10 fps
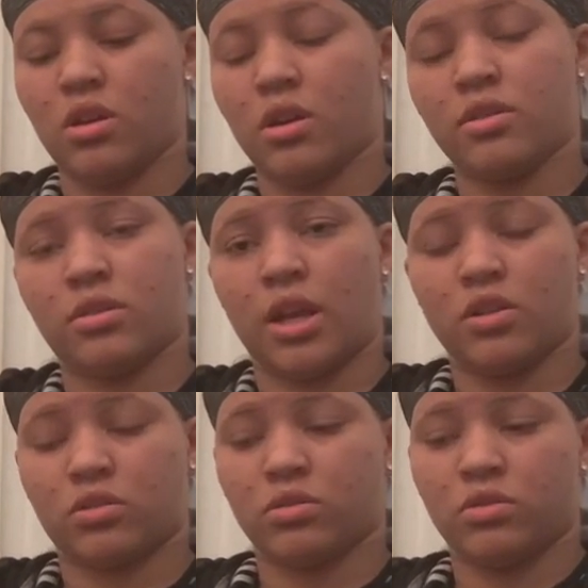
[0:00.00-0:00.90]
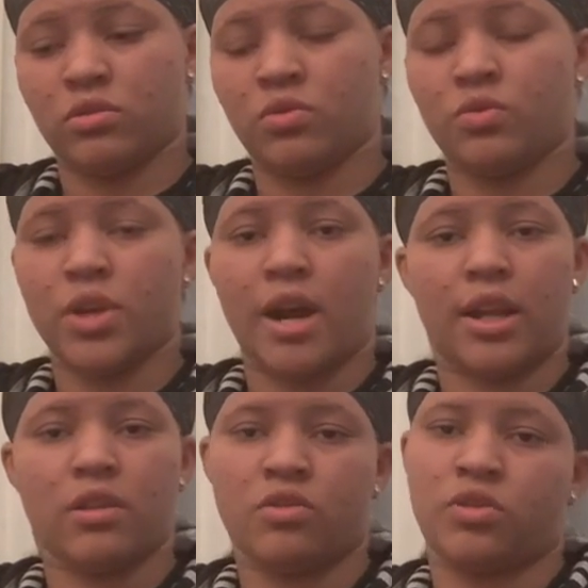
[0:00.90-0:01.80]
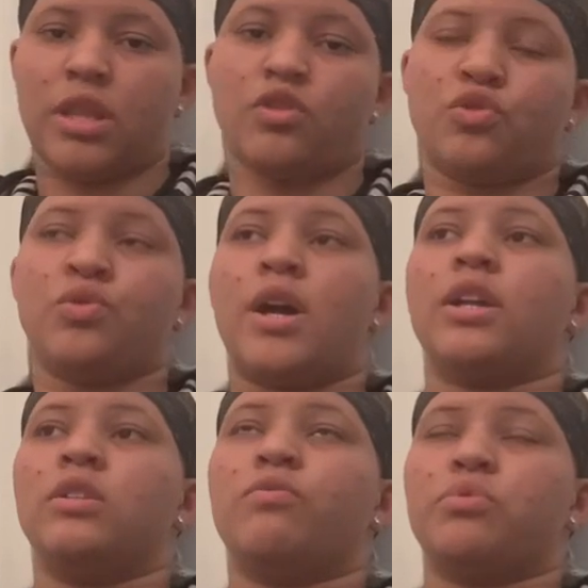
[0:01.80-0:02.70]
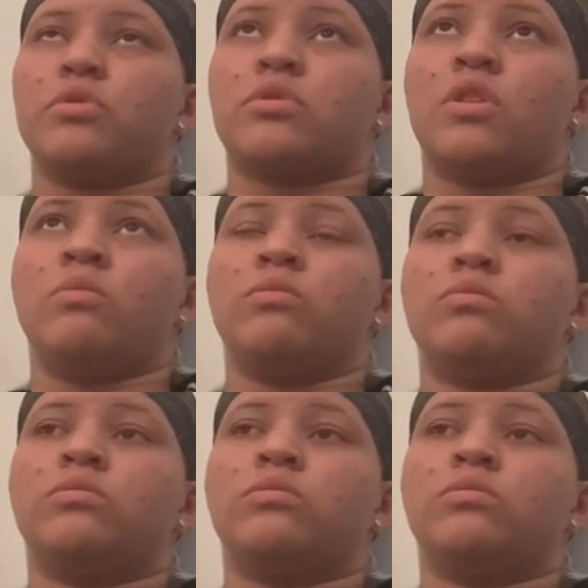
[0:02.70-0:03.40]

it's like you gotta like you just like you gotta live with certain